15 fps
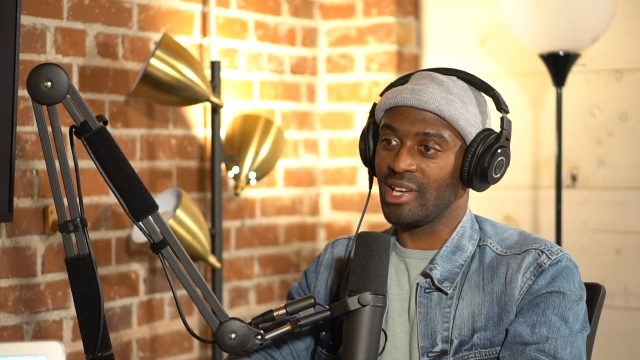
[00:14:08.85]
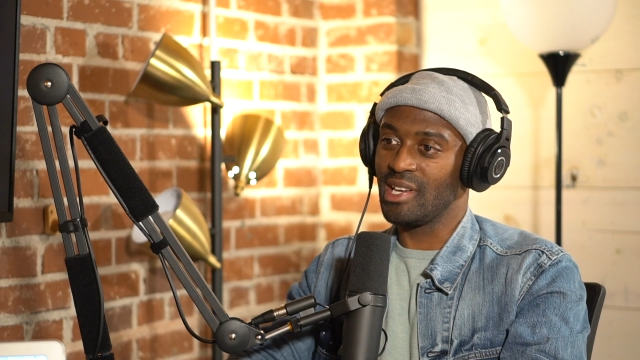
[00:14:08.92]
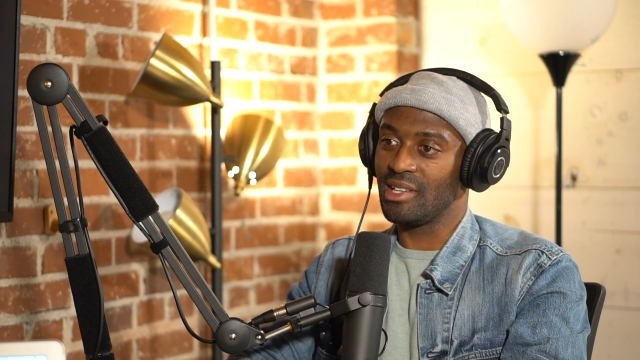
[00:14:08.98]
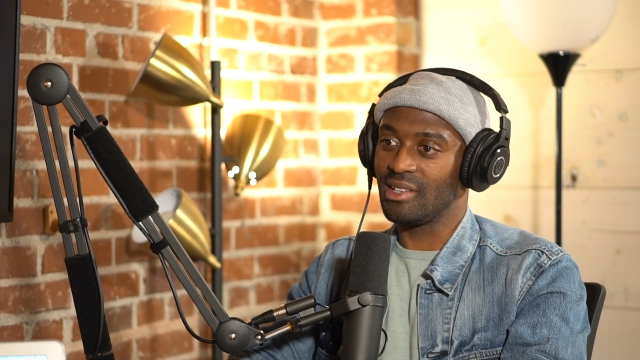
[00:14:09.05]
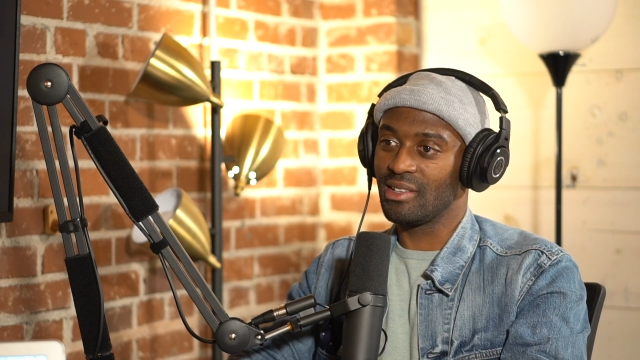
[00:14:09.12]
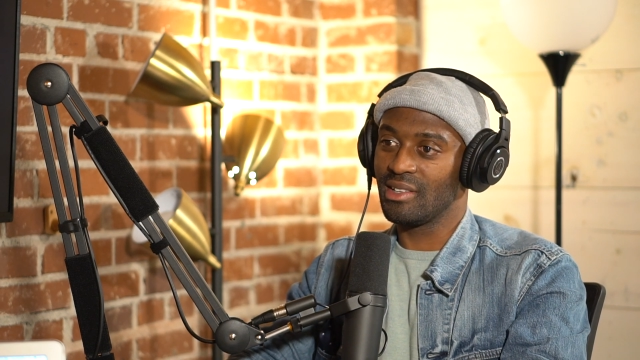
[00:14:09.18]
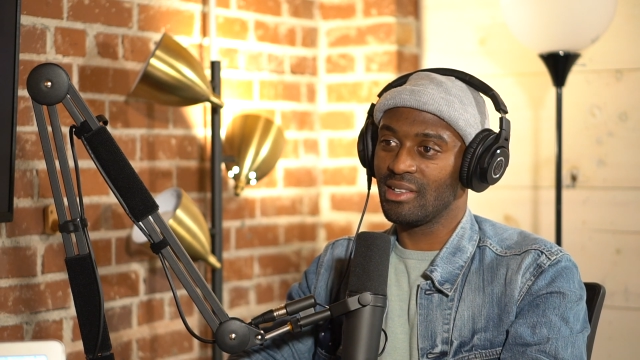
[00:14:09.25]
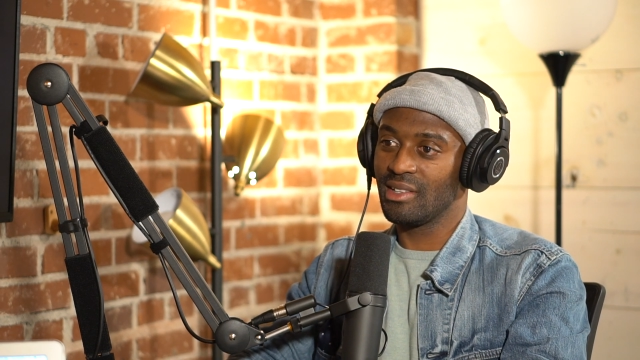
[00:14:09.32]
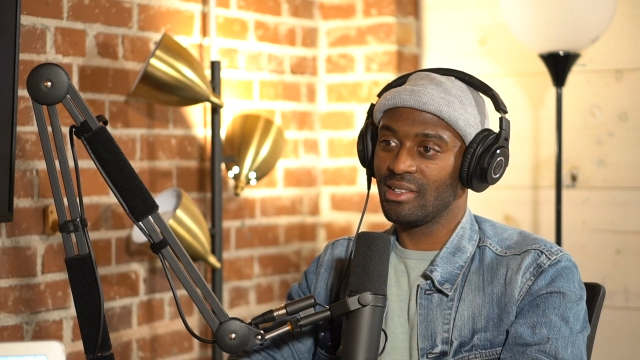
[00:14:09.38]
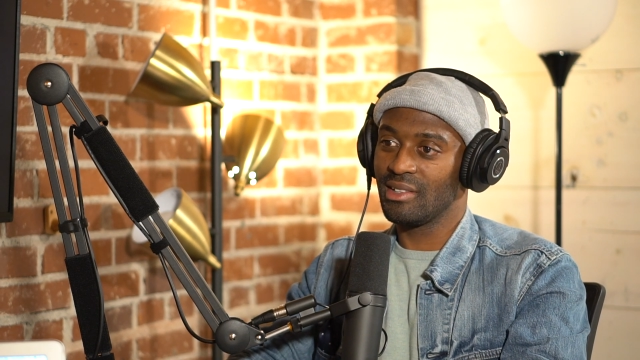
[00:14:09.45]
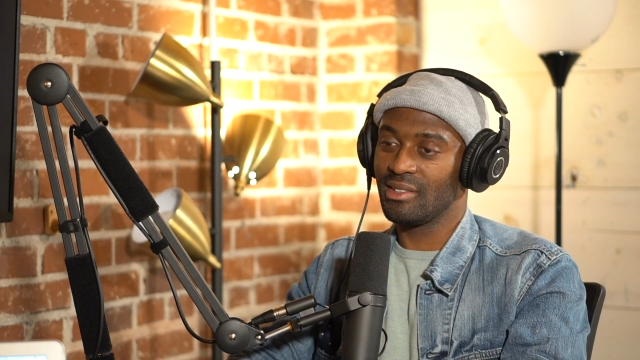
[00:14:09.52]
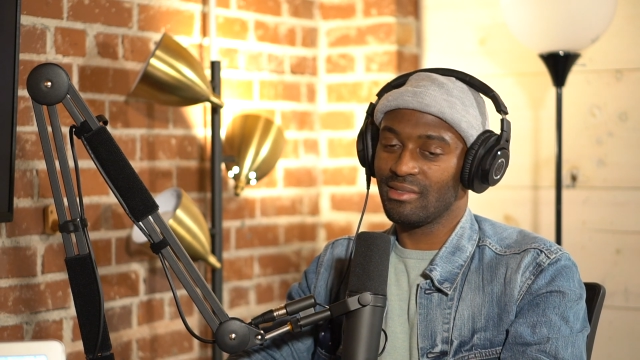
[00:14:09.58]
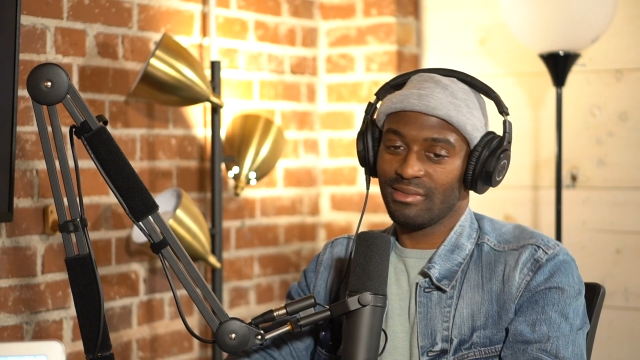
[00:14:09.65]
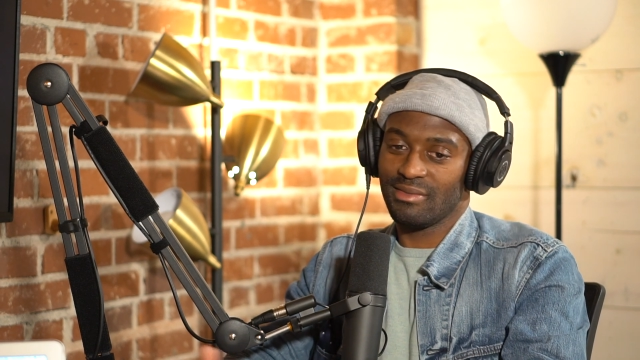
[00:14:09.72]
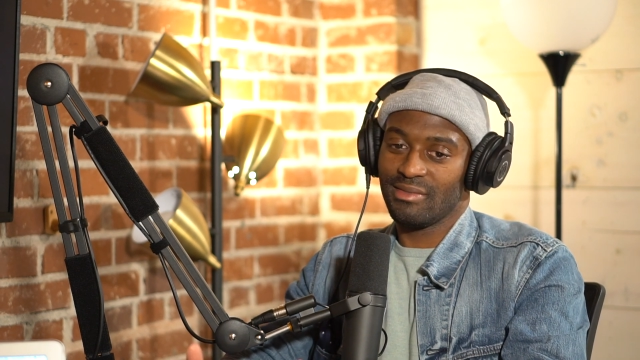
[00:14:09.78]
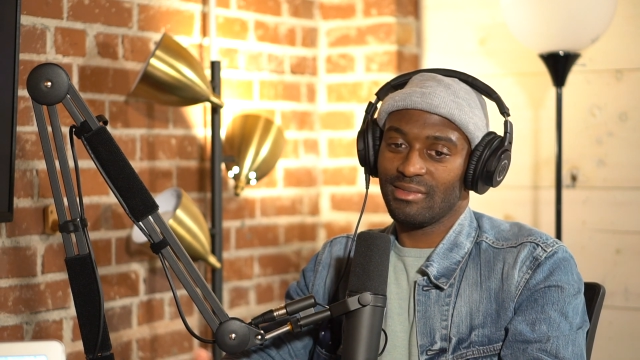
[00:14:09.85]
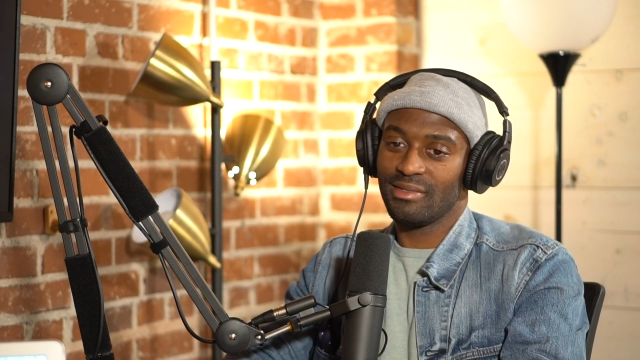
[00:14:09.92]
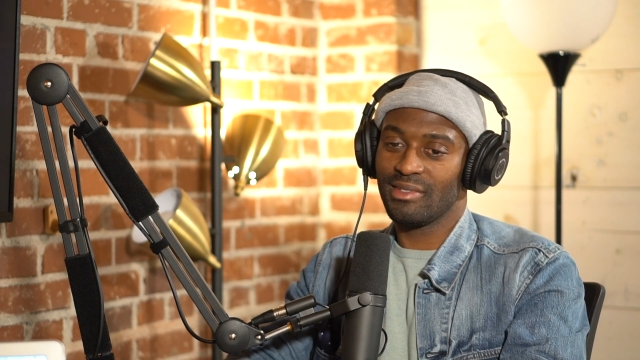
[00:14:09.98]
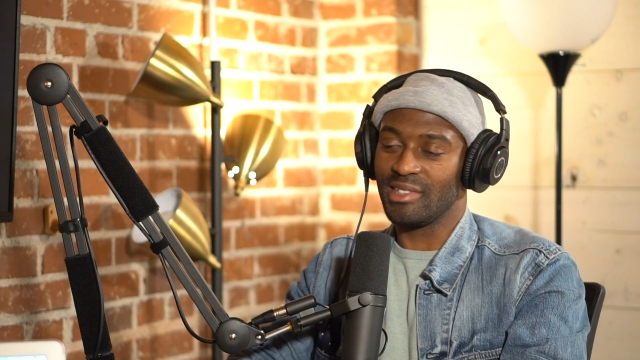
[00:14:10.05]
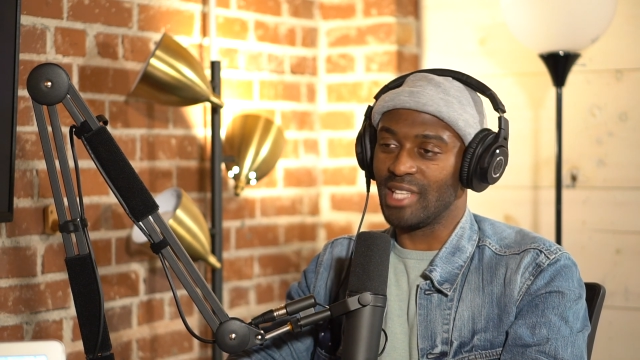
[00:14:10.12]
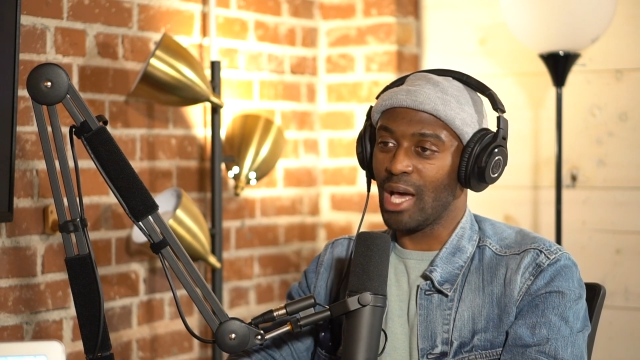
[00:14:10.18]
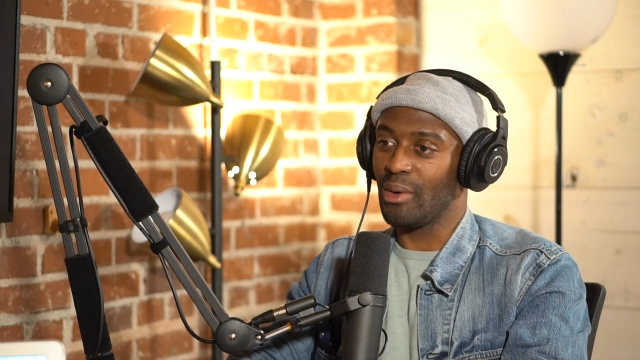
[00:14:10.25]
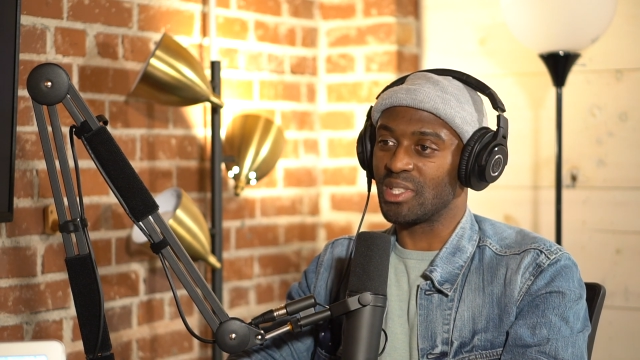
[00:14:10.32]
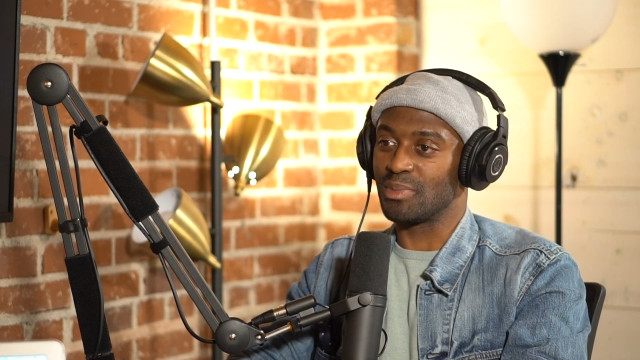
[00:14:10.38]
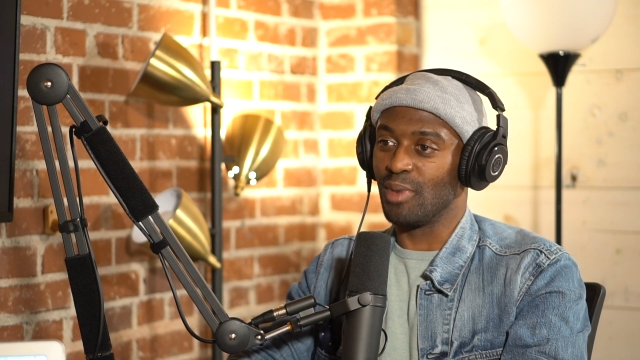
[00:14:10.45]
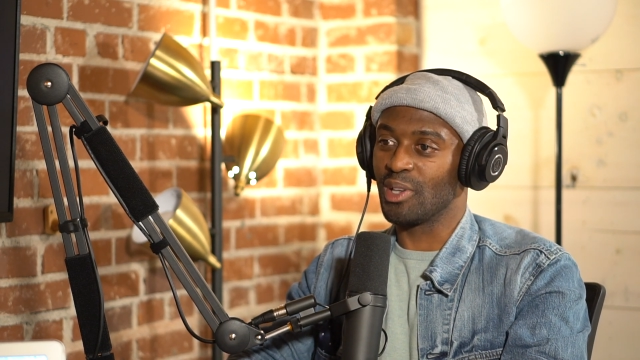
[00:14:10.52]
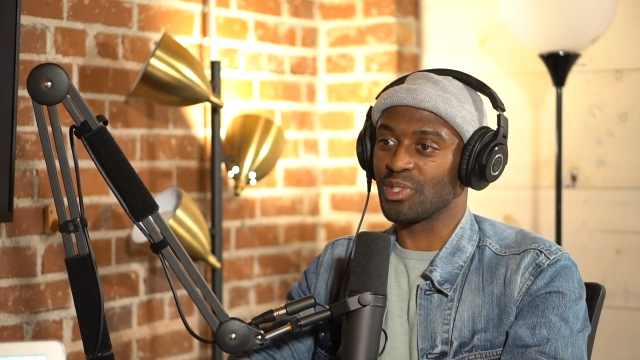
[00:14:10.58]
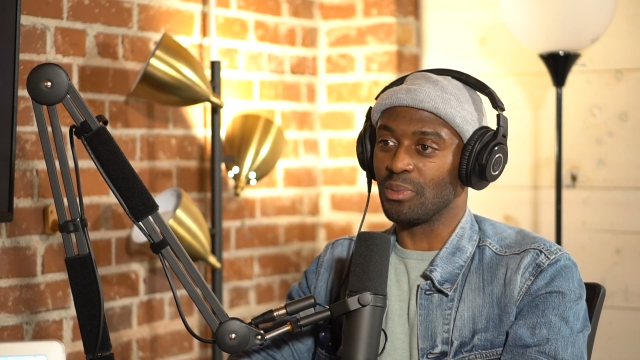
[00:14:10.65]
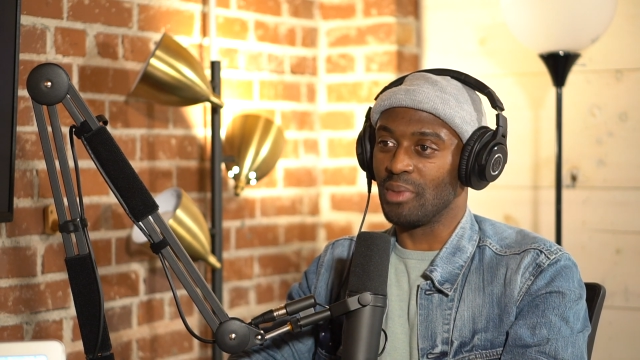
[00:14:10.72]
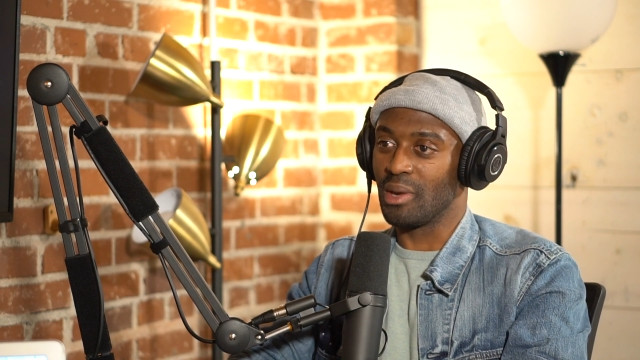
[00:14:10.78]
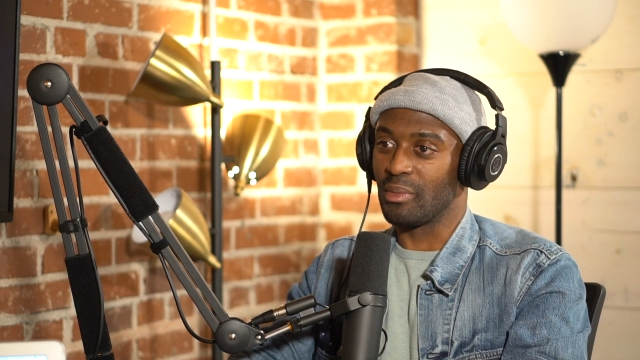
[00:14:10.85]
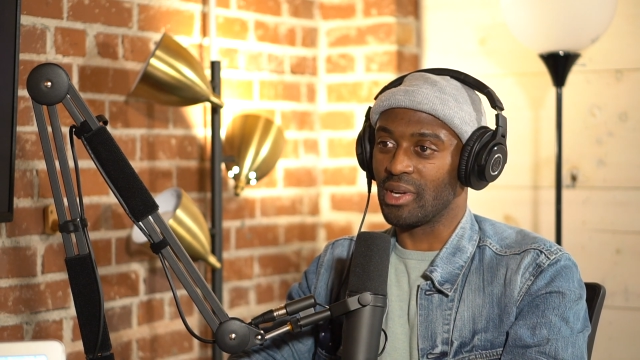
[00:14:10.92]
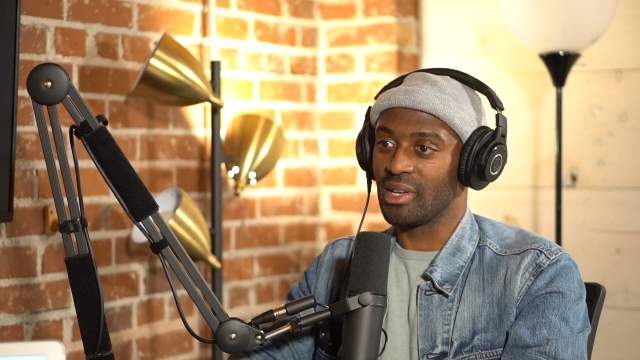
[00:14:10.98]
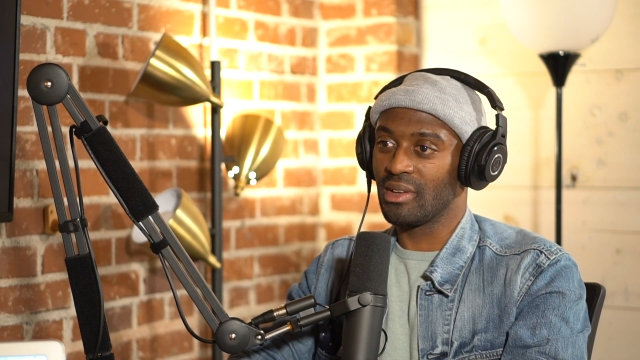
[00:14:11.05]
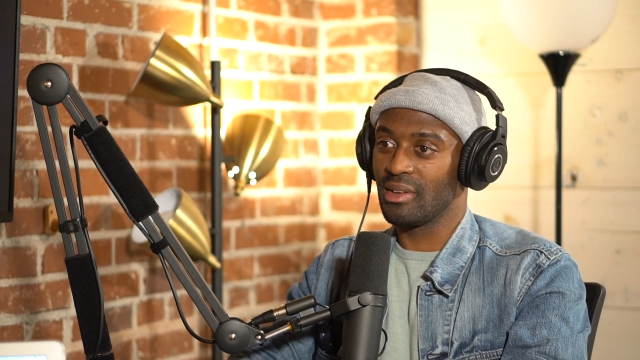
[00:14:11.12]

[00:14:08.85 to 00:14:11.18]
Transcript: 8, now it's muscle memory.